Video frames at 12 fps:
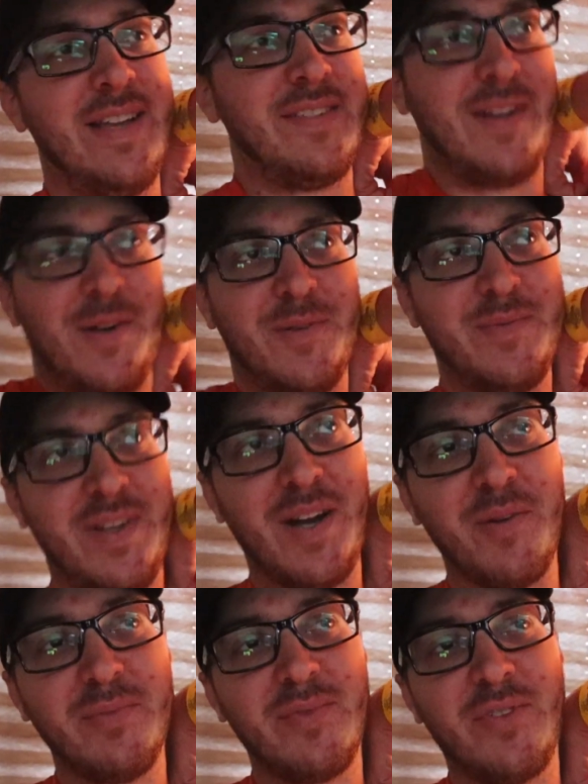So, you
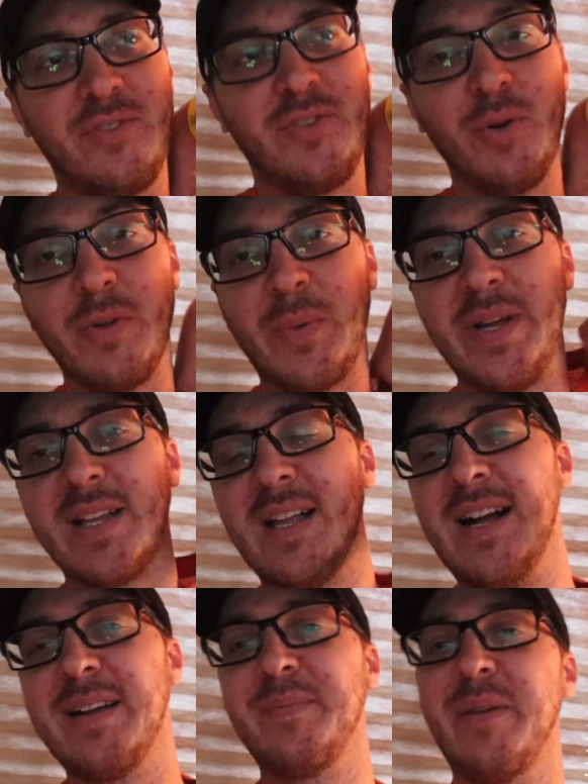know, 2 or 3
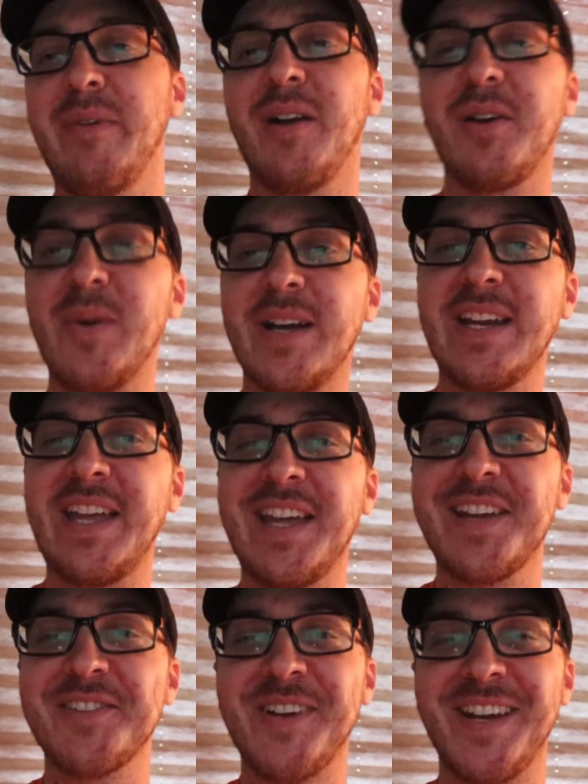o'clock, maybe I'll go out
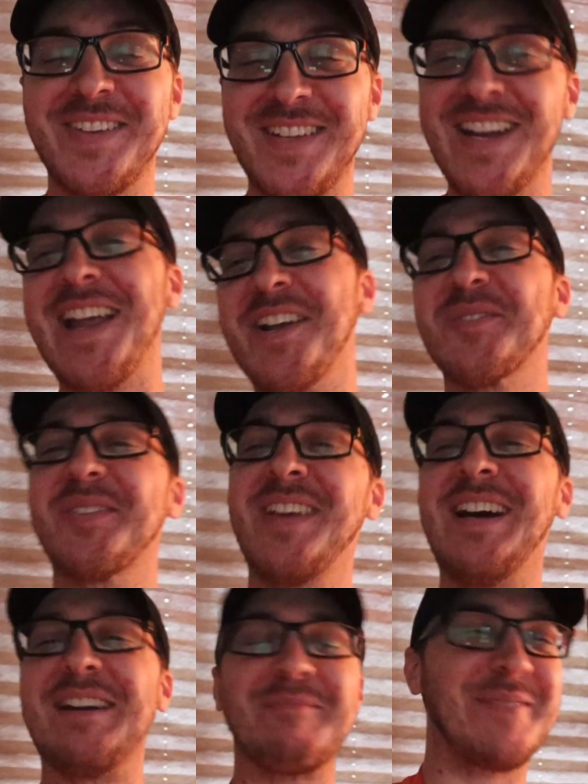again and try to set an actual
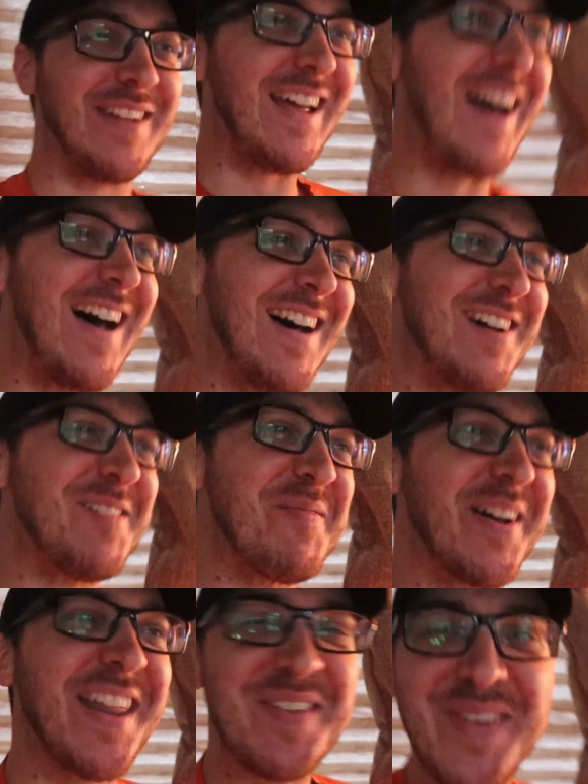time.
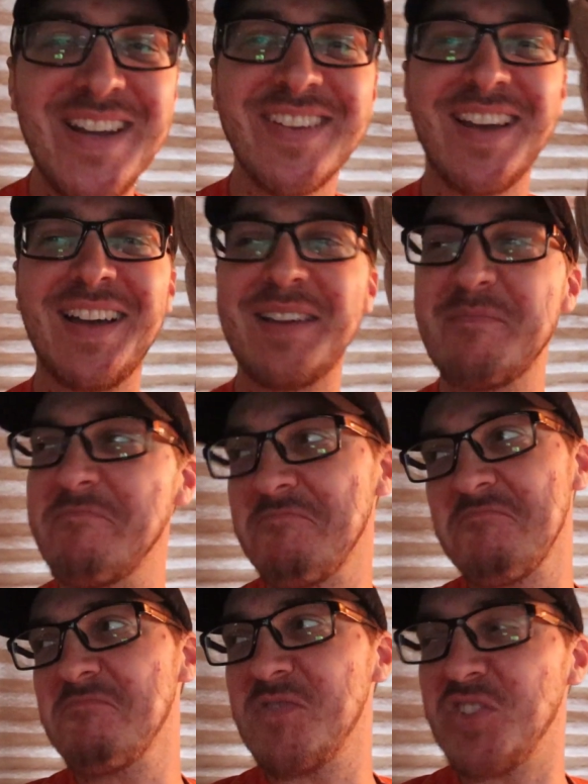But in the meantime,
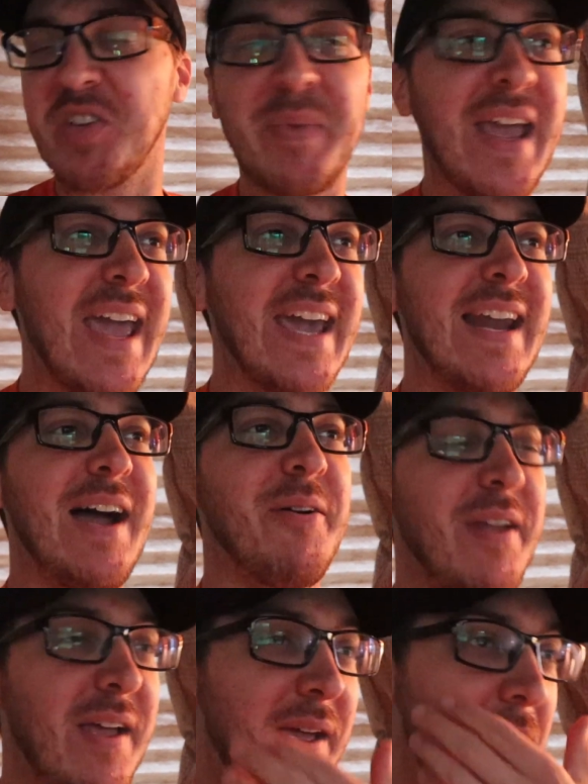just gonna be hanging out.